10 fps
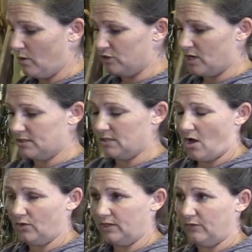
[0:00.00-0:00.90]
adjust it
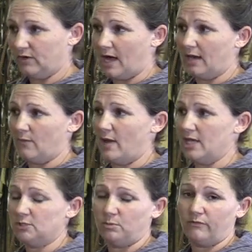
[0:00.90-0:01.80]
all different kind of
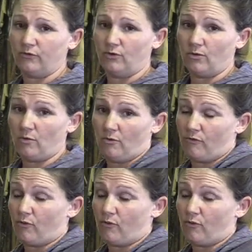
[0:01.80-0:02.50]
ways, but for,